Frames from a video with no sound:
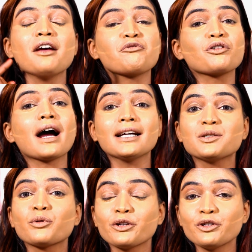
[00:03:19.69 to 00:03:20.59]
If you
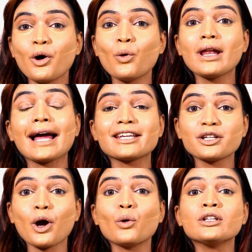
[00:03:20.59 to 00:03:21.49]
guys want to know
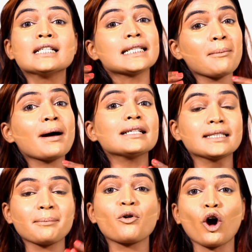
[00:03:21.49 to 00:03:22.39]
the
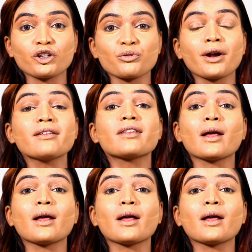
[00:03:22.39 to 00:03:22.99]
step-by-step contouring,